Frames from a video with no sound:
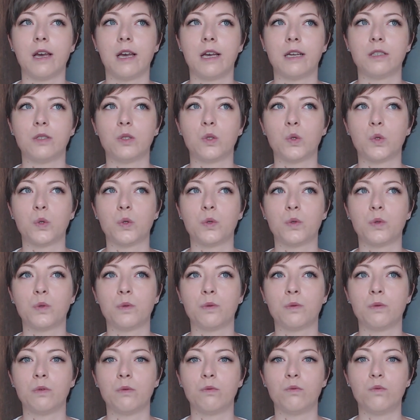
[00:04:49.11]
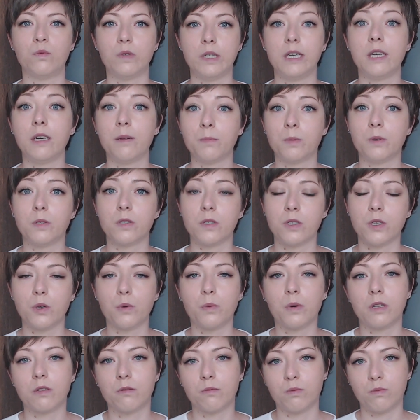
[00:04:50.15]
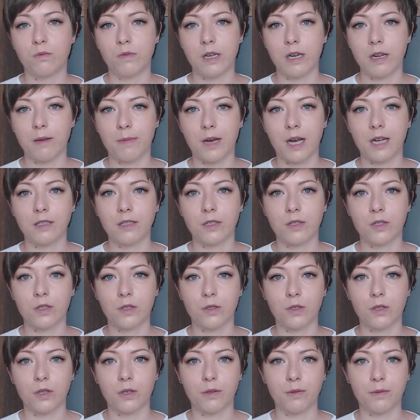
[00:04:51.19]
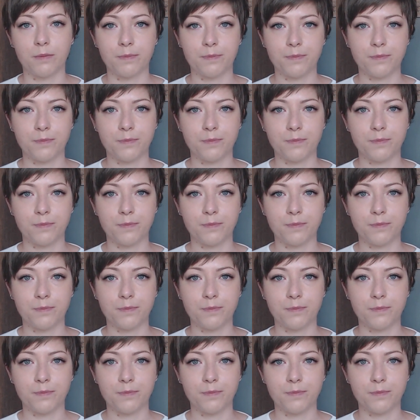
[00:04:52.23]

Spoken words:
and to really pursue what really matters to you